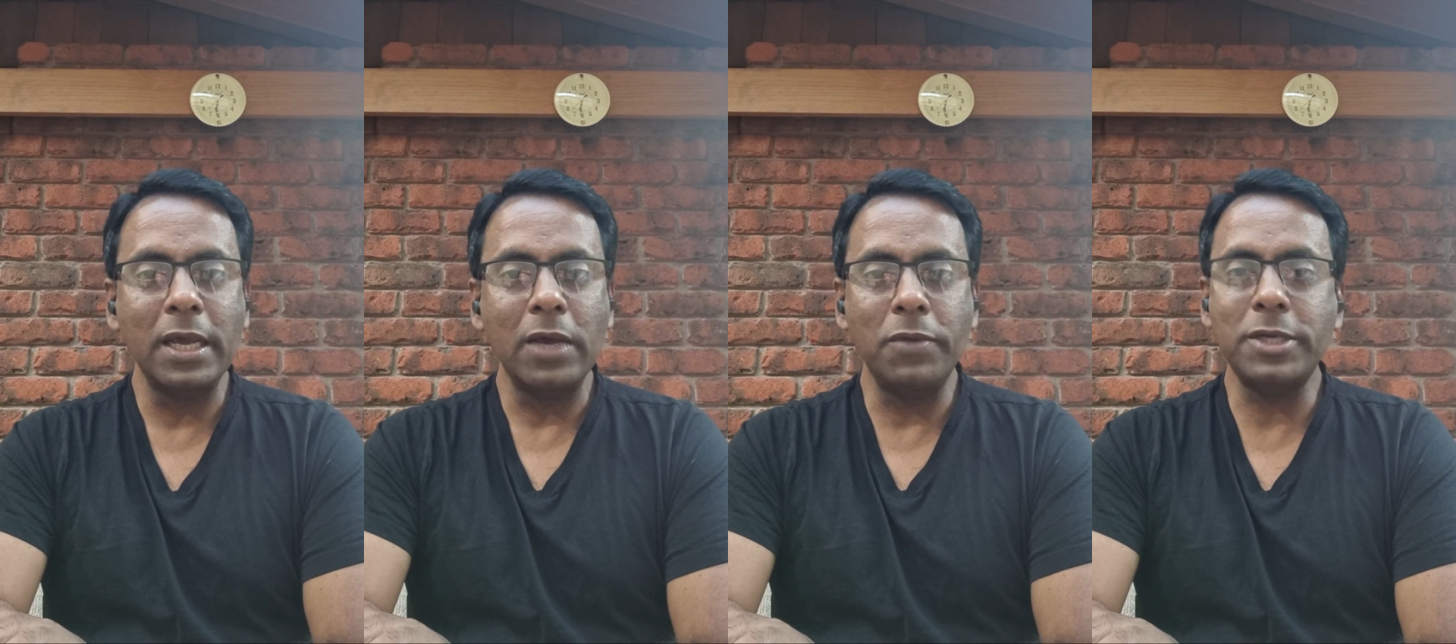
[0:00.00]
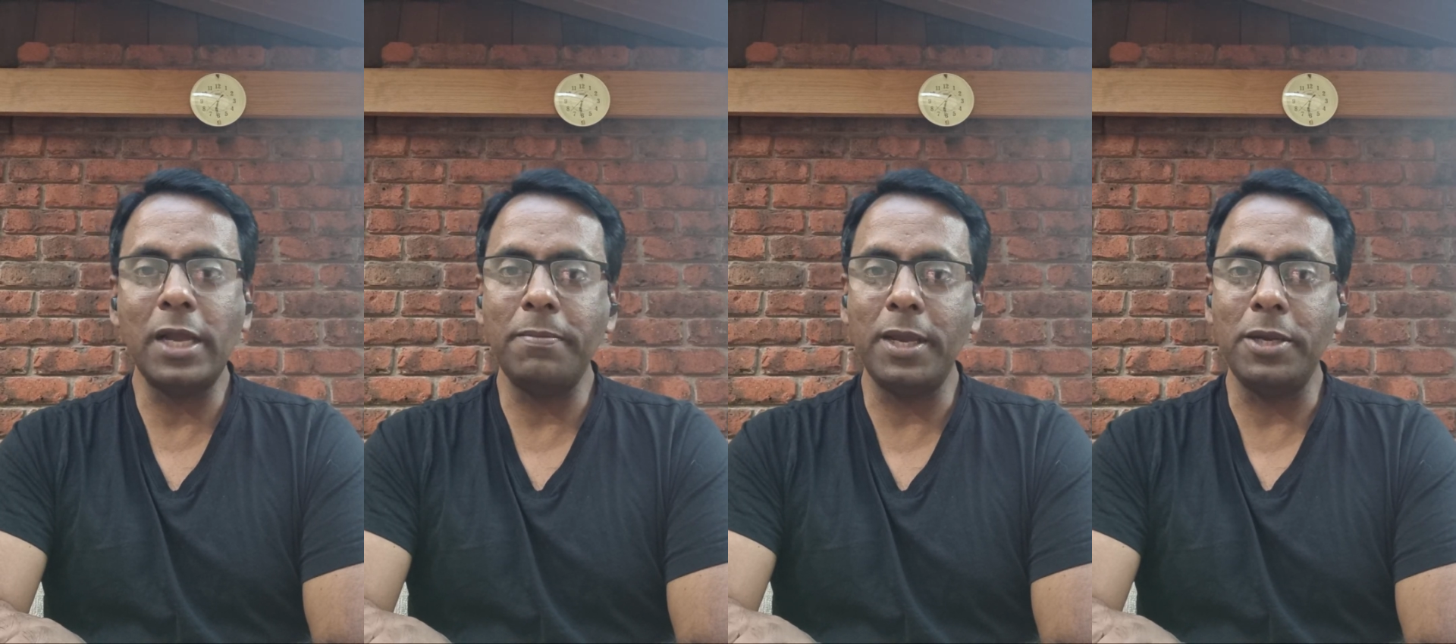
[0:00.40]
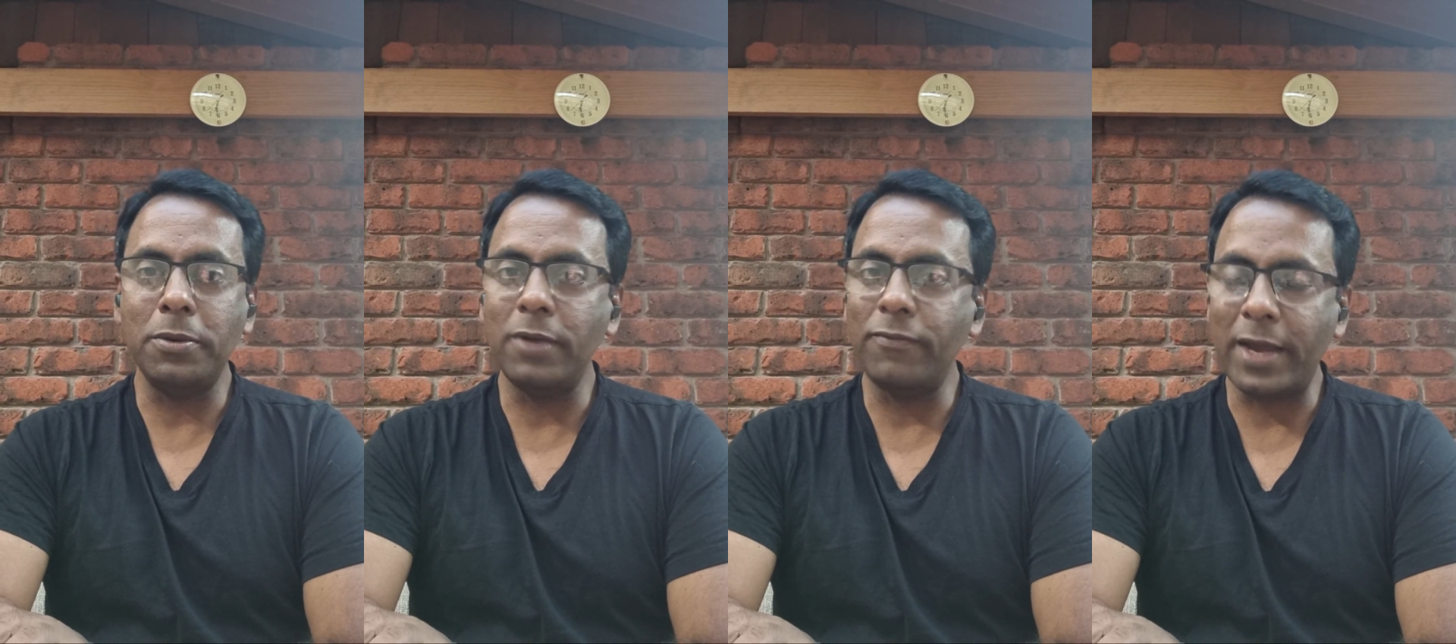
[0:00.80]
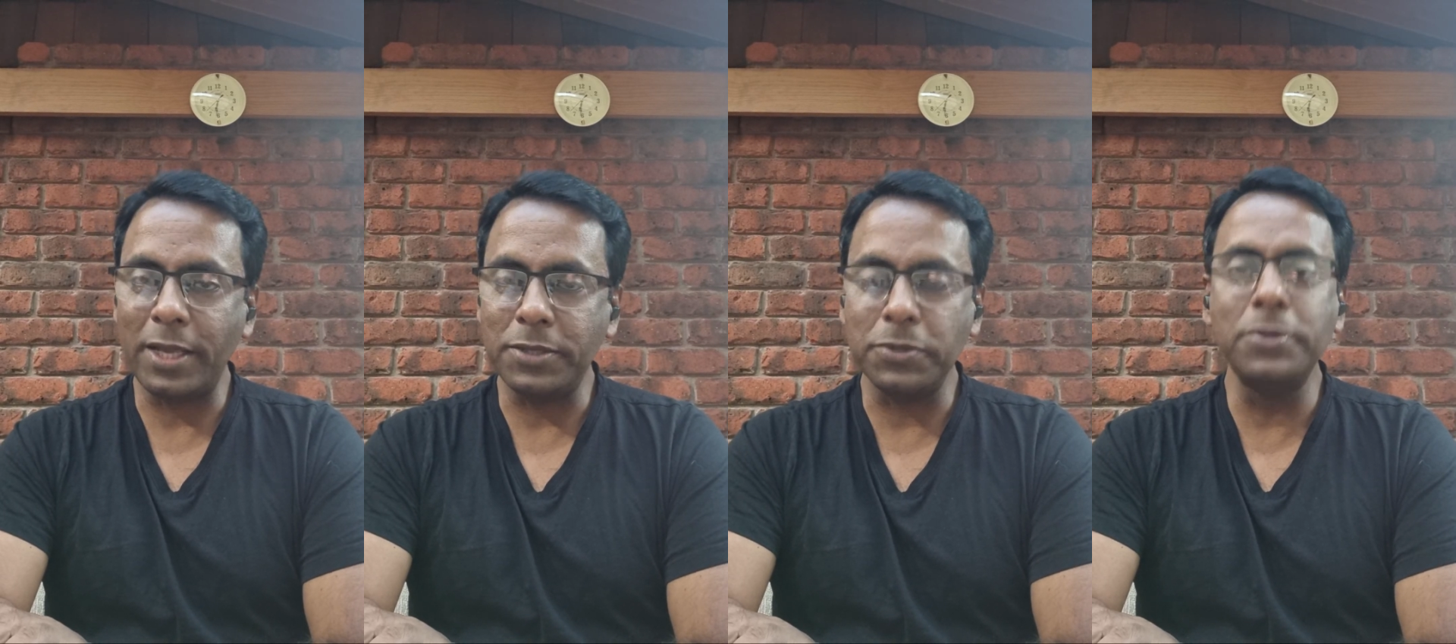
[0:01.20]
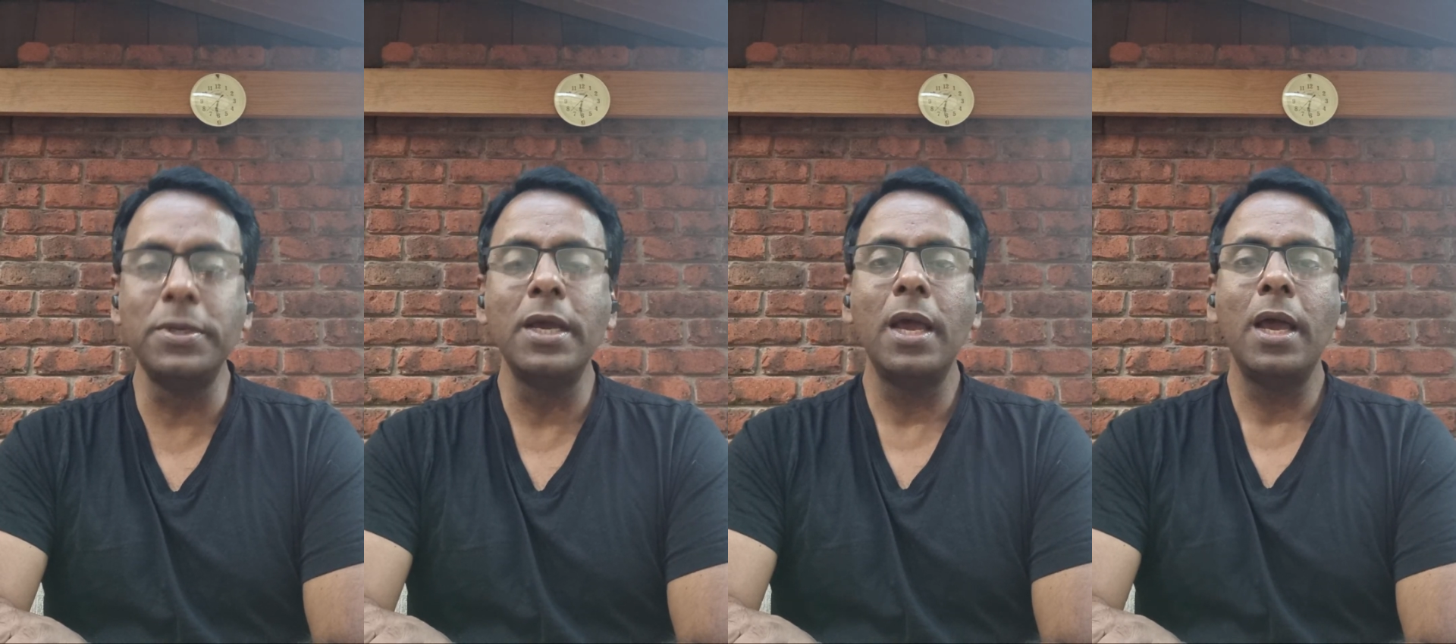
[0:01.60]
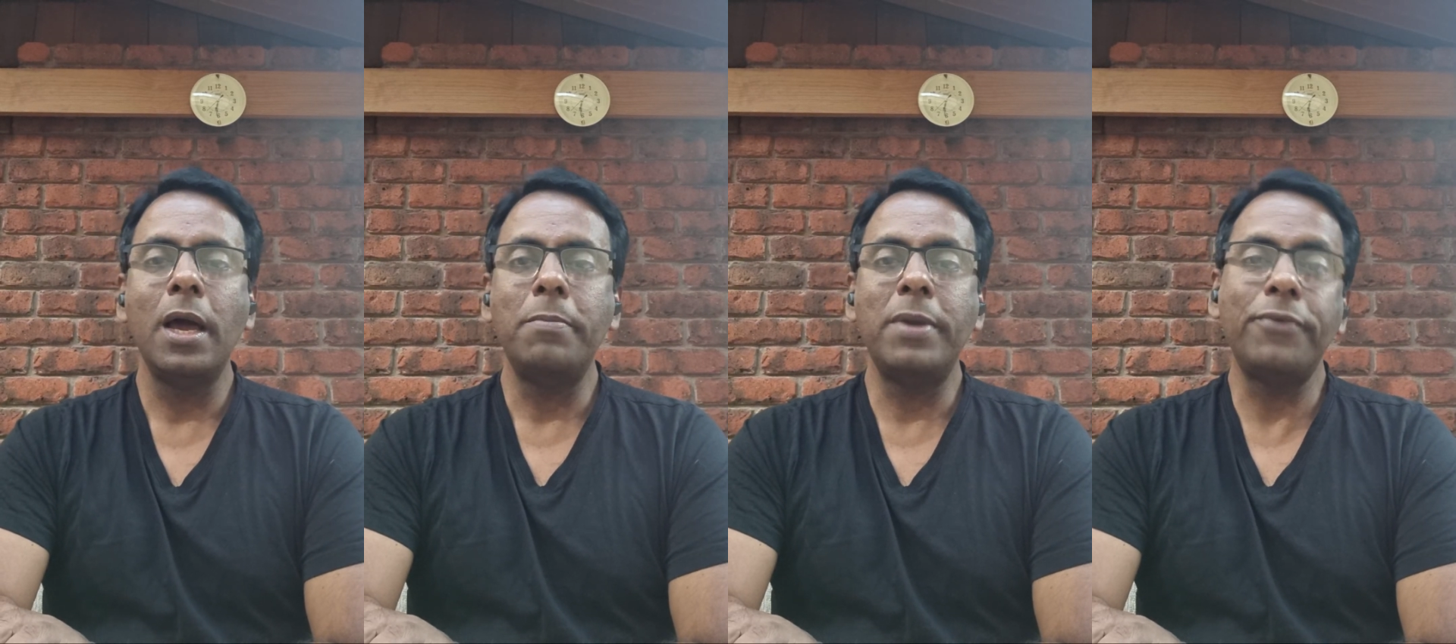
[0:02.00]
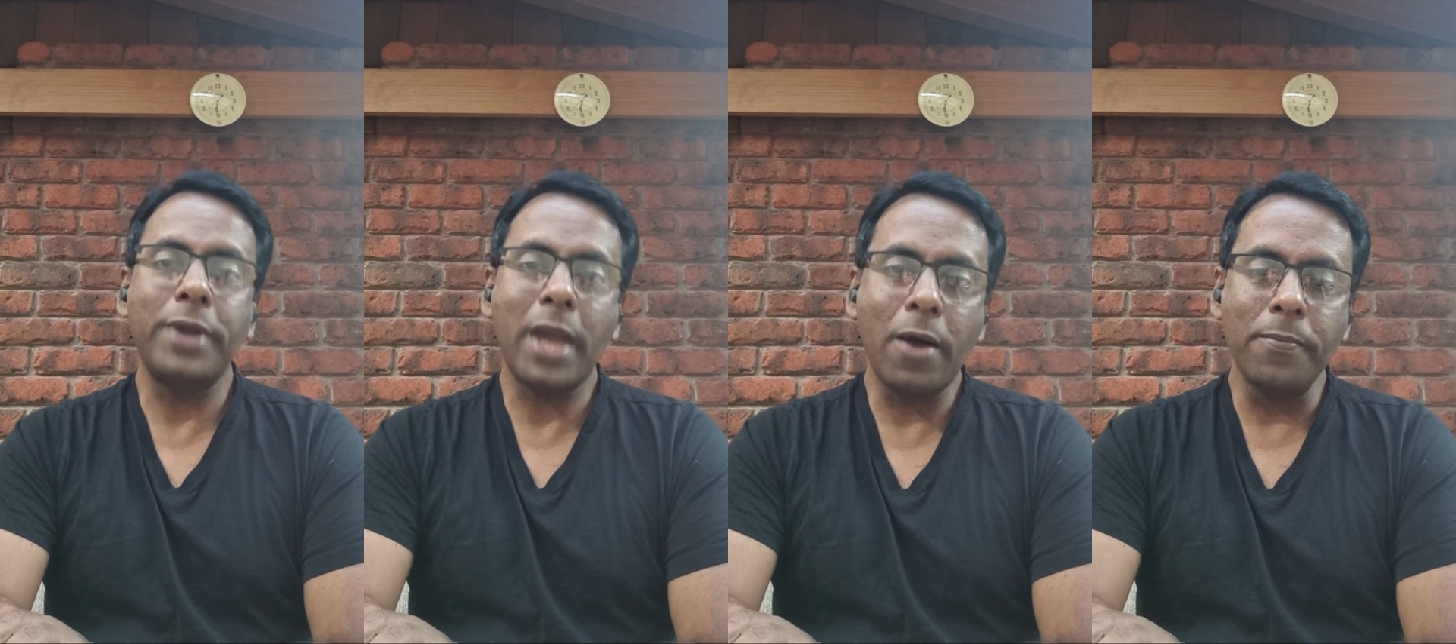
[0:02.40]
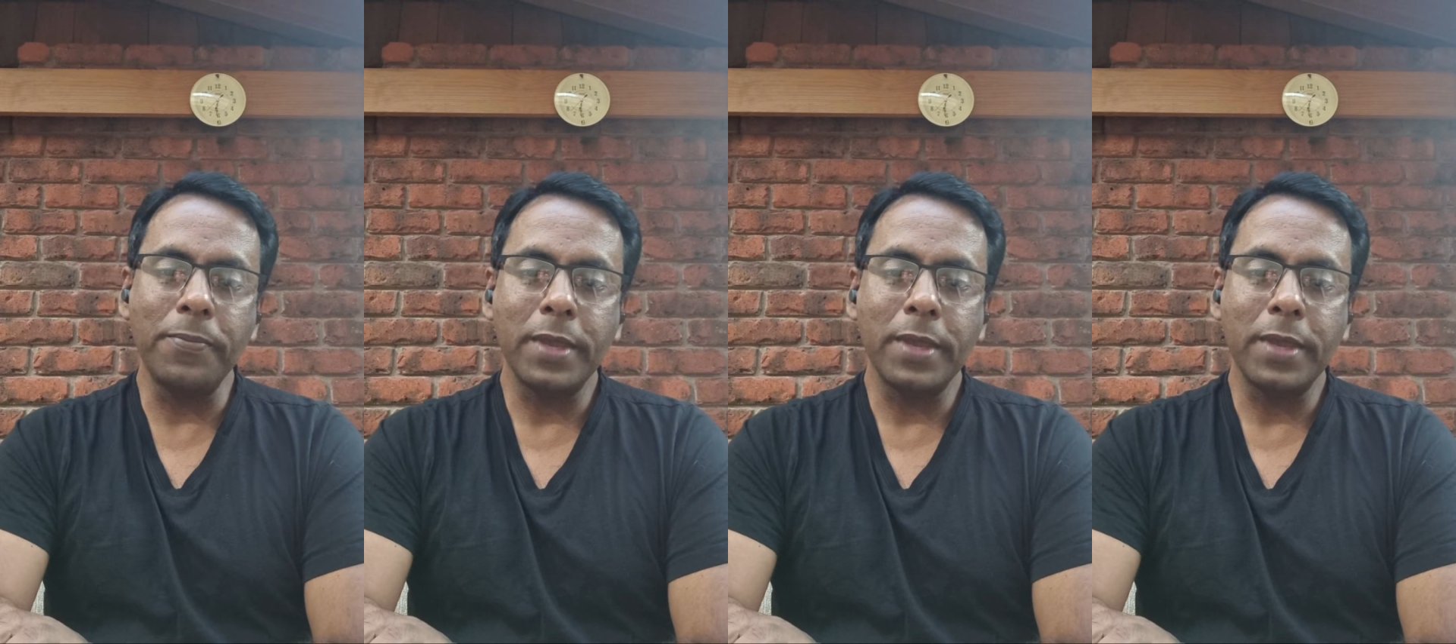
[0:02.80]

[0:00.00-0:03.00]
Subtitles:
which I'll be doing fairly soon. But for now,